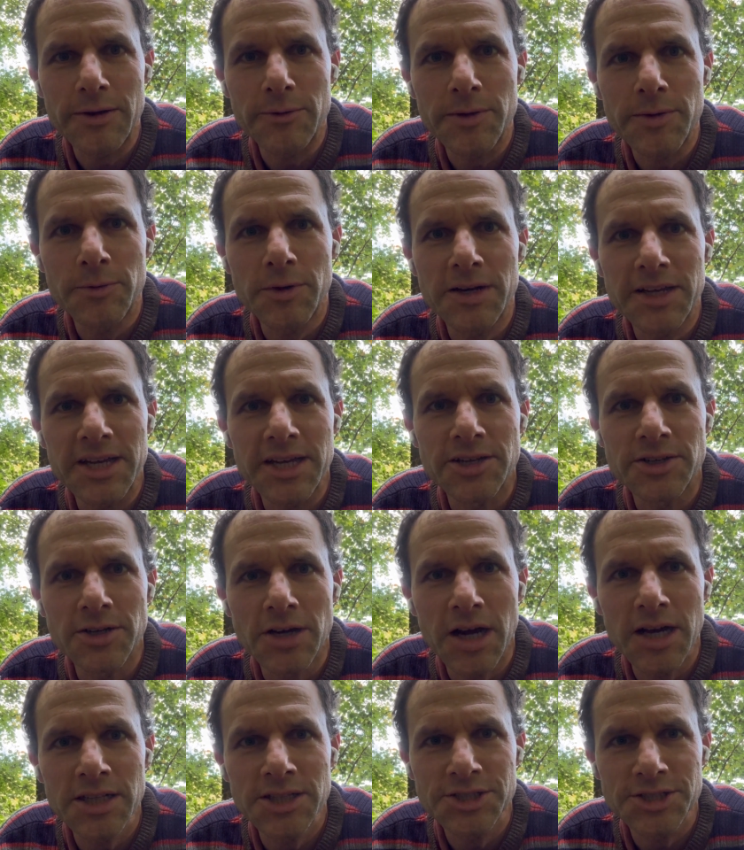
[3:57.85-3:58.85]
We want to
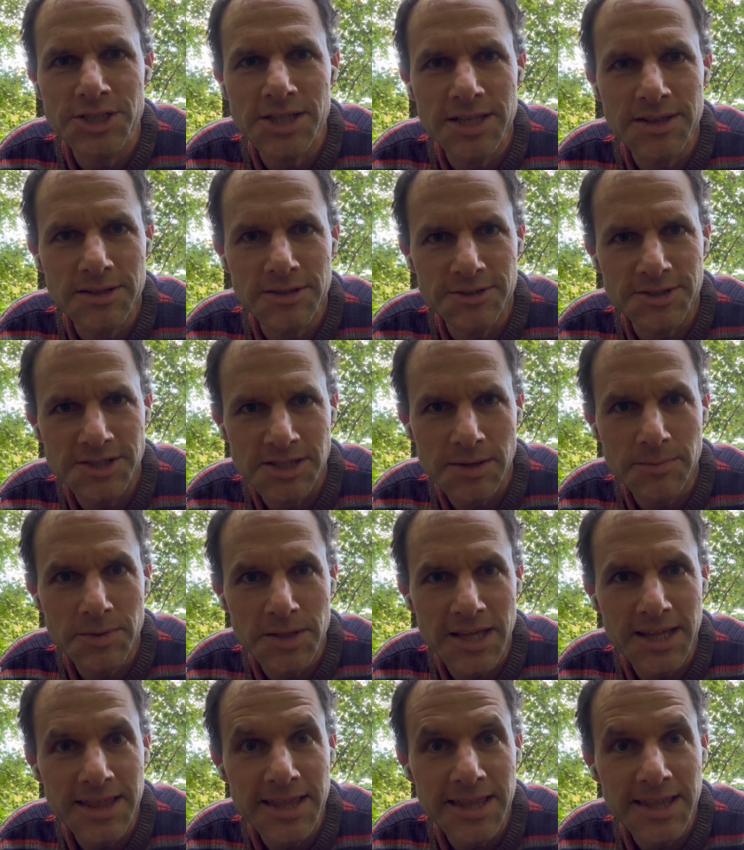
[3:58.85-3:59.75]
acknowledge that there's something